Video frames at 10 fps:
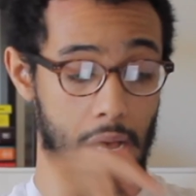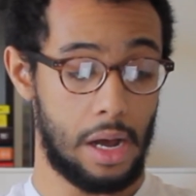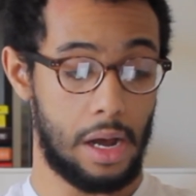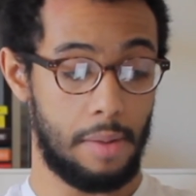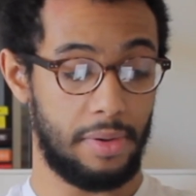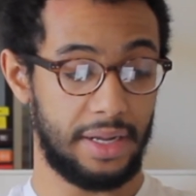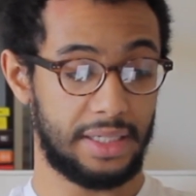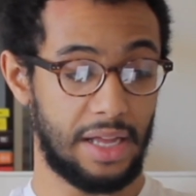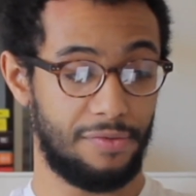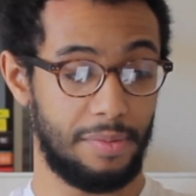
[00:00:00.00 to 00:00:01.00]
but
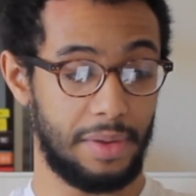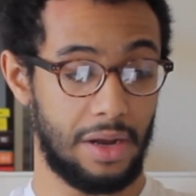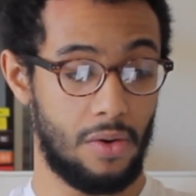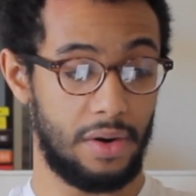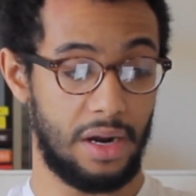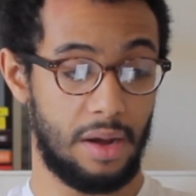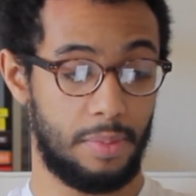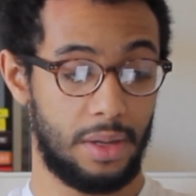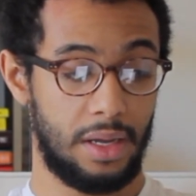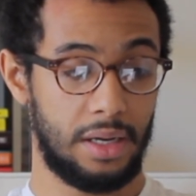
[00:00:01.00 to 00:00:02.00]
it's definitely been going
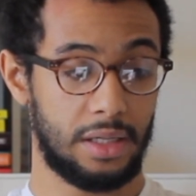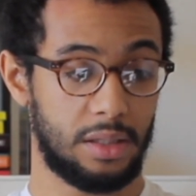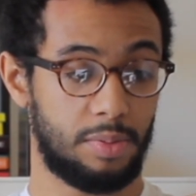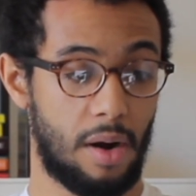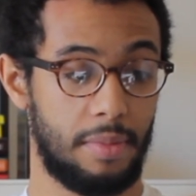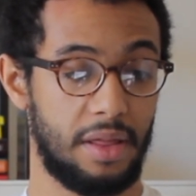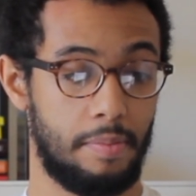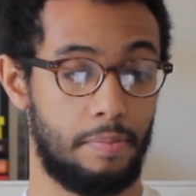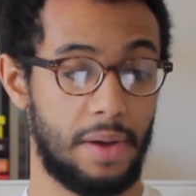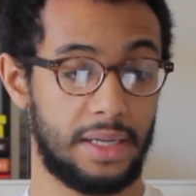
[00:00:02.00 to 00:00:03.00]
up. This is probably the
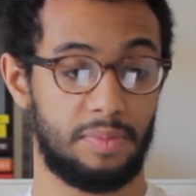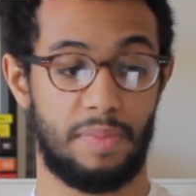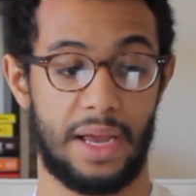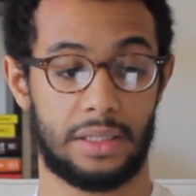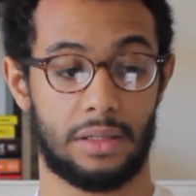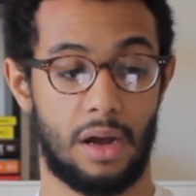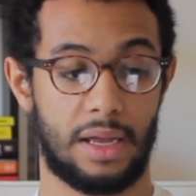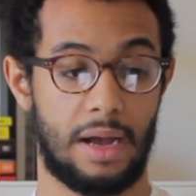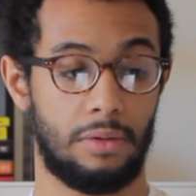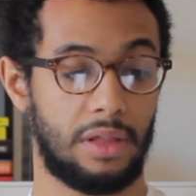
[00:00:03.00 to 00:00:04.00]
best bank
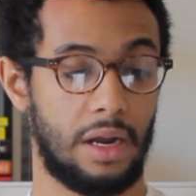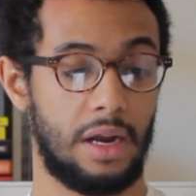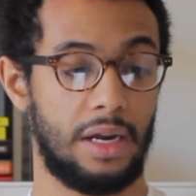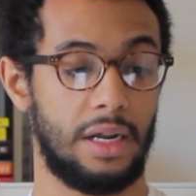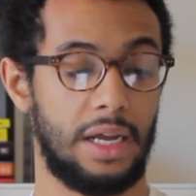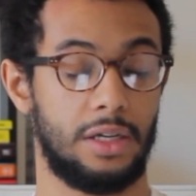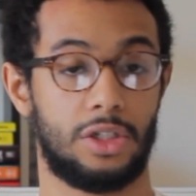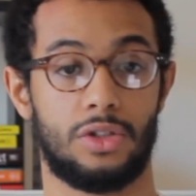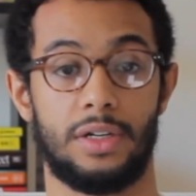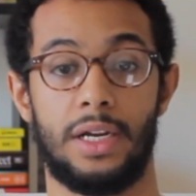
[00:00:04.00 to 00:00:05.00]
stock out there in the
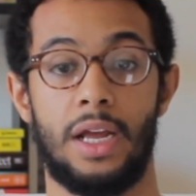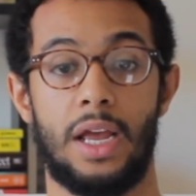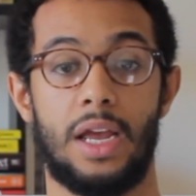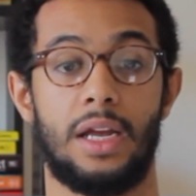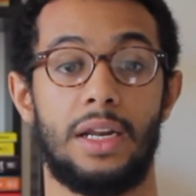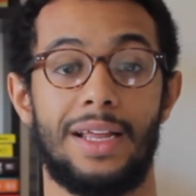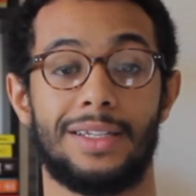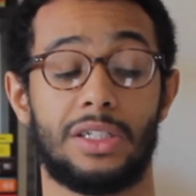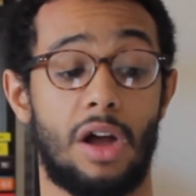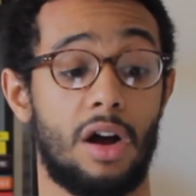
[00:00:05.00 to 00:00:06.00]
industry and in
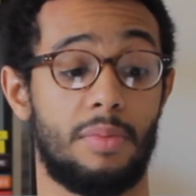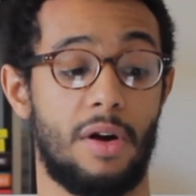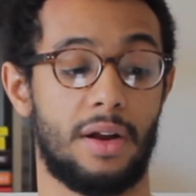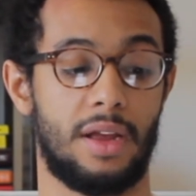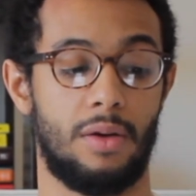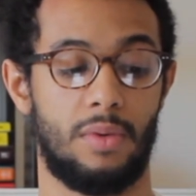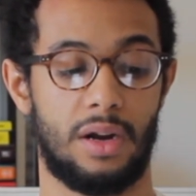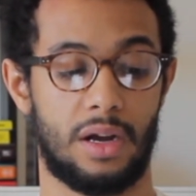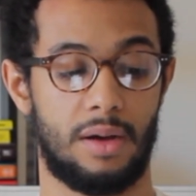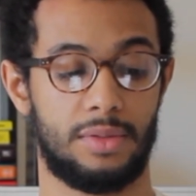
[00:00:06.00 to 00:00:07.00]
the stock market when
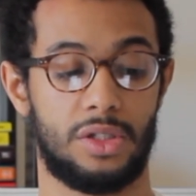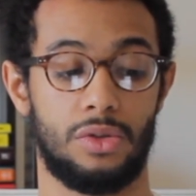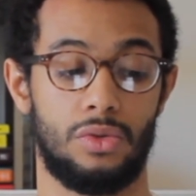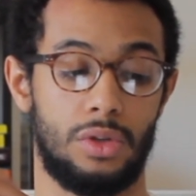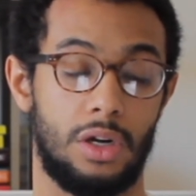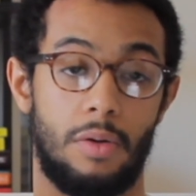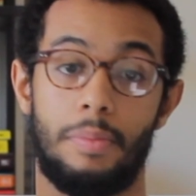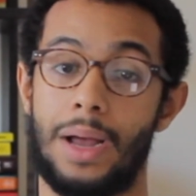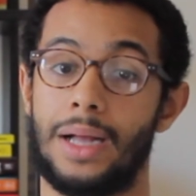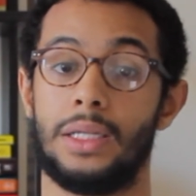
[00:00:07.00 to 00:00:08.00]
it comes to,
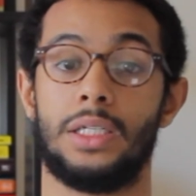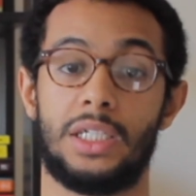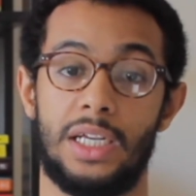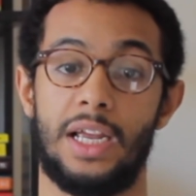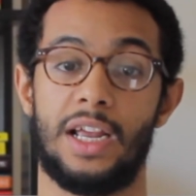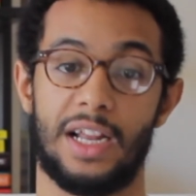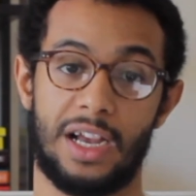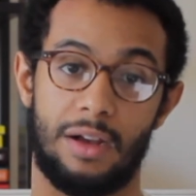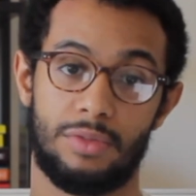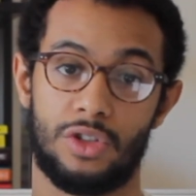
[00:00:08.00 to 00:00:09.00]
balance sheet, and it
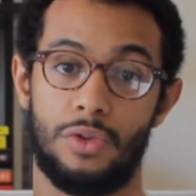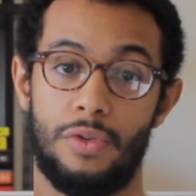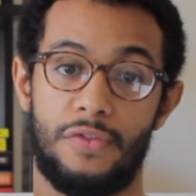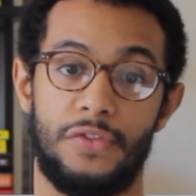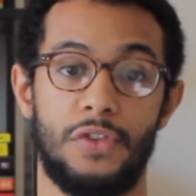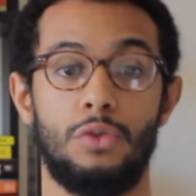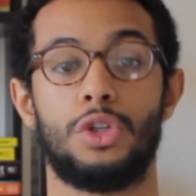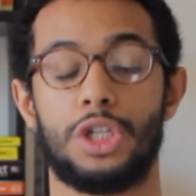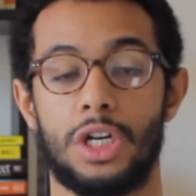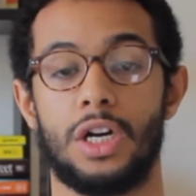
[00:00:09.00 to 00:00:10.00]
comes to
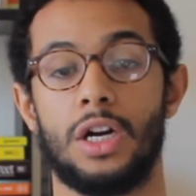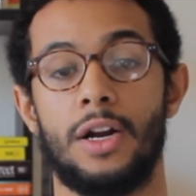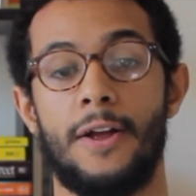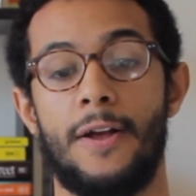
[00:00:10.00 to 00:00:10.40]
future